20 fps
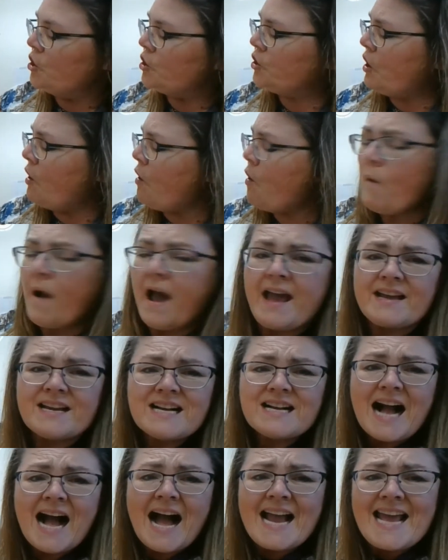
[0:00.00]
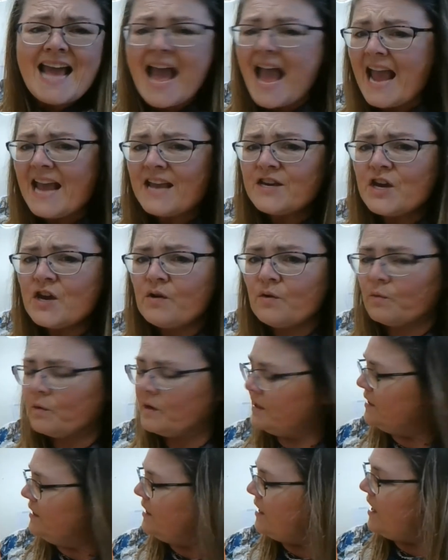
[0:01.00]
Go away! I hate you!
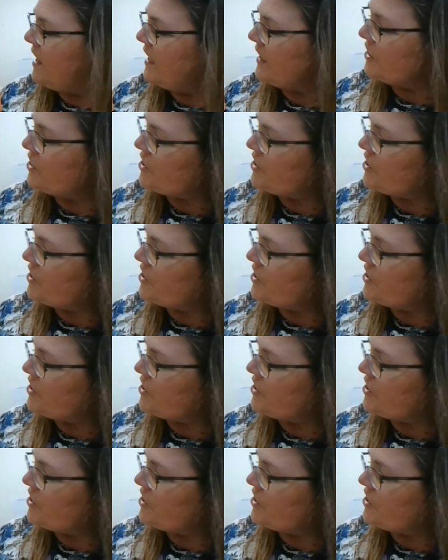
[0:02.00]
Anh